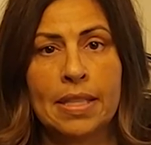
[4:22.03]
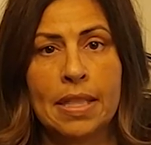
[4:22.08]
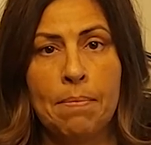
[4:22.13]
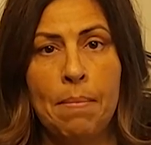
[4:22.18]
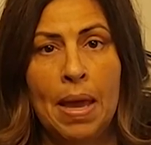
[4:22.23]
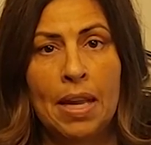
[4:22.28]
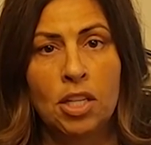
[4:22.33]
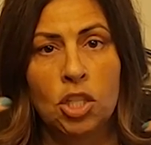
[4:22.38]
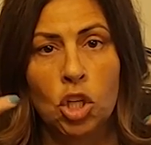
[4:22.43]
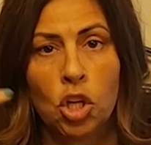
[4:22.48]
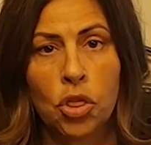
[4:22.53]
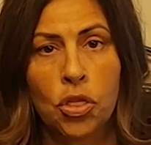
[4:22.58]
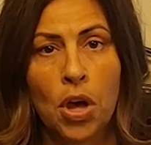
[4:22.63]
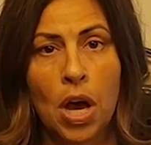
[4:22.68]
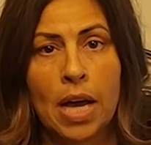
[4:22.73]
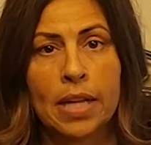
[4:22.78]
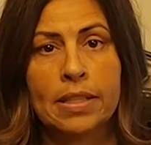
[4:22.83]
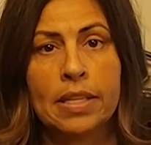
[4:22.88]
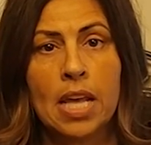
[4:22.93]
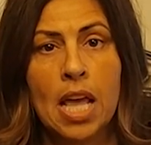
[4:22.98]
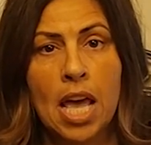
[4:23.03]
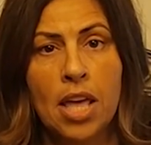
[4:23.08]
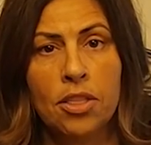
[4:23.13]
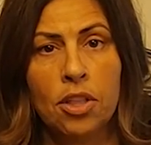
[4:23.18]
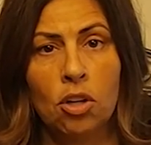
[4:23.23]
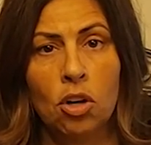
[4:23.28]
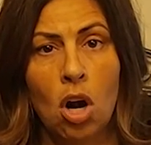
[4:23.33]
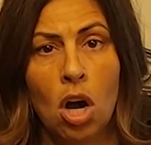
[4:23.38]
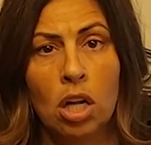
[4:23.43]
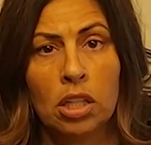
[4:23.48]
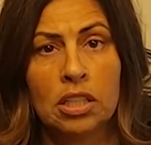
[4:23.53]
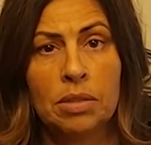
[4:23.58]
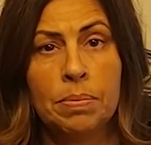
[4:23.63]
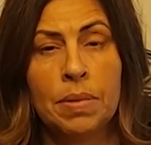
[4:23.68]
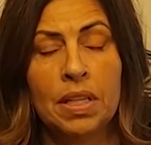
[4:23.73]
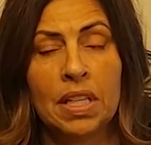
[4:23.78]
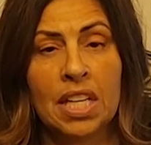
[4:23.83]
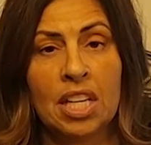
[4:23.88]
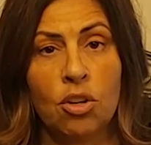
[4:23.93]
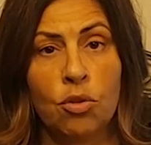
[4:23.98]
the mental thoughts that are
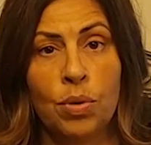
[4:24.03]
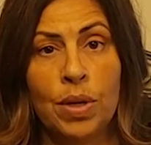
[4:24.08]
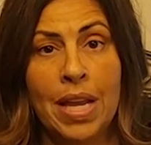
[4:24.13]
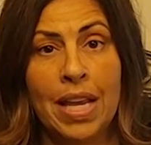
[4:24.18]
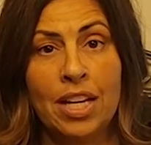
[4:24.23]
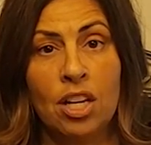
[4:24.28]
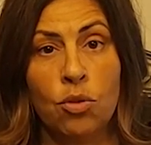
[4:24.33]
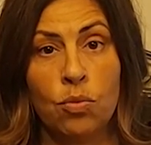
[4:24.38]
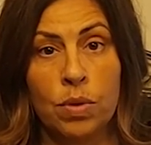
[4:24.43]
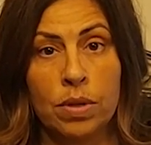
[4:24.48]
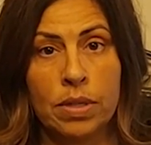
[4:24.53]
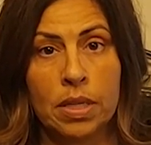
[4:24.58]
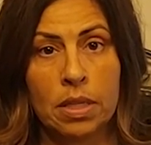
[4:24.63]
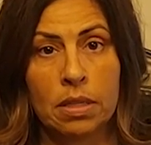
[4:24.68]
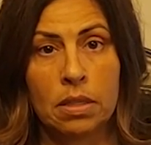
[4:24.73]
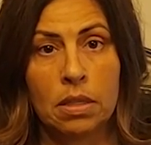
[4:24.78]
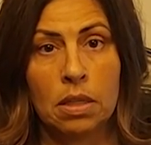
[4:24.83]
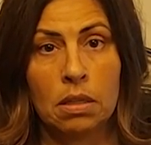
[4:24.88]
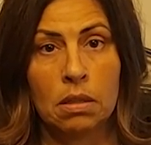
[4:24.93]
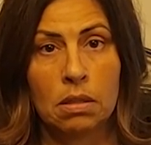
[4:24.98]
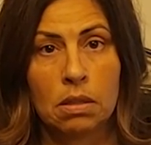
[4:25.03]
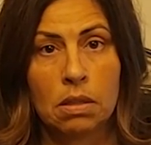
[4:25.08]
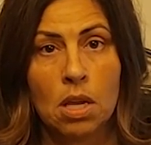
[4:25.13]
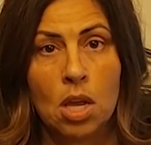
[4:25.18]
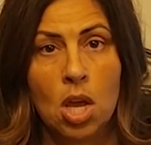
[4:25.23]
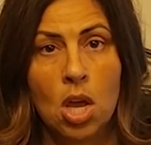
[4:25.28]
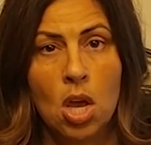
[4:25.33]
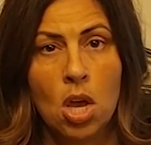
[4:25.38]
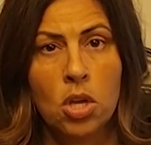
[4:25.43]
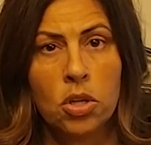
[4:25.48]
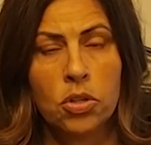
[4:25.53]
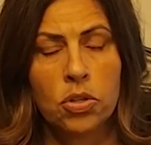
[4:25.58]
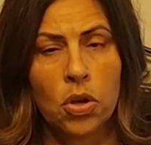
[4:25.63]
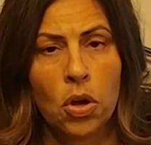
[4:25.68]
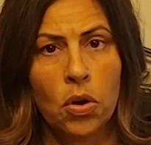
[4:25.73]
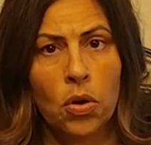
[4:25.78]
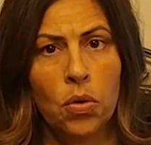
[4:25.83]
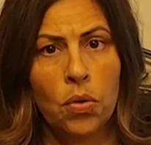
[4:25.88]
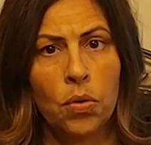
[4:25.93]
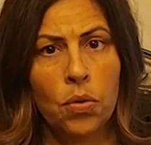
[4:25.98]
ultimately creating resistance.
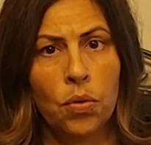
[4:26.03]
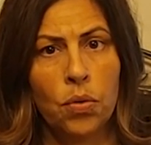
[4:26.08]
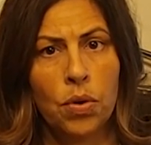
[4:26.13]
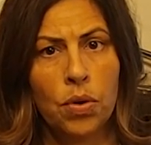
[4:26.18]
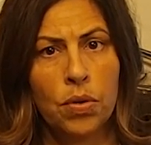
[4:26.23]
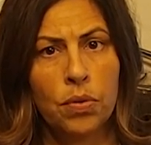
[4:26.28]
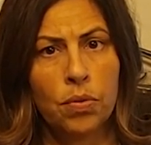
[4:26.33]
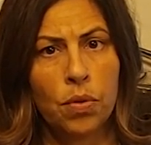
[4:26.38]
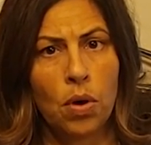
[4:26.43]
So